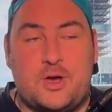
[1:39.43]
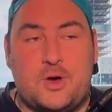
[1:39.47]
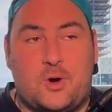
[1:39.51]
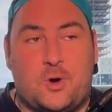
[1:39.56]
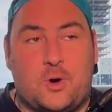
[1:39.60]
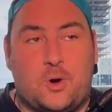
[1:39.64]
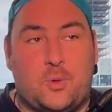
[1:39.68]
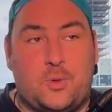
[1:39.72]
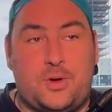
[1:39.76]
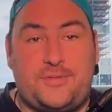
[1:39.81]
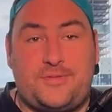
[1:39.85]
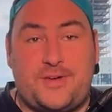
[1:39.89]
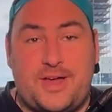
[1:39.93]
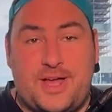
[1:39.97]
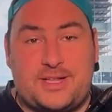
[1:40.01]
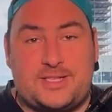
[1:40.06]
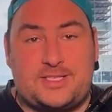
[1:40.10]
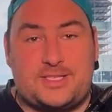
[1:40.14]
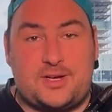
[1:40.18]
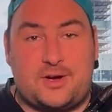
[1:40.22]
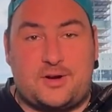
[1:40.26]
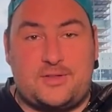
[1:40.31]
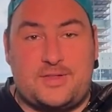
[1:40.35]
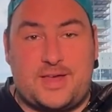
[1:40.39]
Or what if I had
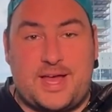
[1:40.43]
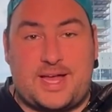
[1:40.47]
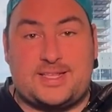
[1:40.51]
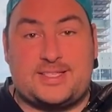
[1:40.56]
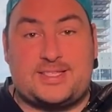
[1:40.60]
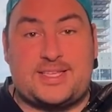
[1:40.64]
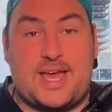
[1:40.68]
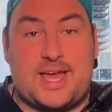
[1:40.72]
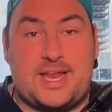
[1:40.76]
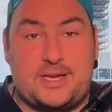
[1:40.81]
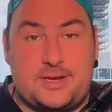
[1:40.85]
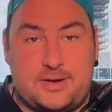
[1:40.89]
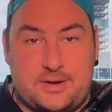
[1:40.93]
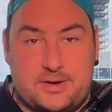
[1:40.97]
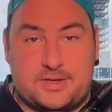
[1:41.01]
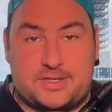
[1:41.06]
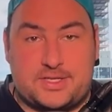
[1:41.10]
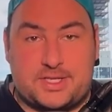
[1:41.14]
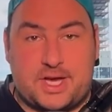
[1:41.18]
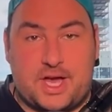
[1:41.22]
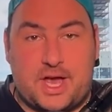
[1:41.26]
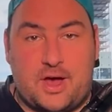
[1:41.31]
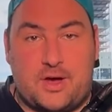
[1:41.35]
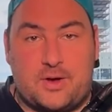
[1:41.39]
started that ten
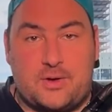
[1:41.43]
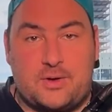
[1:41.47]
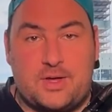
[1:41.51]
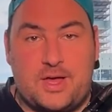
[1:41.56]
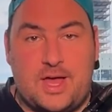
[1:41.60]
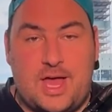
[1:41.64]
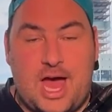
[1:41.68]
years ago?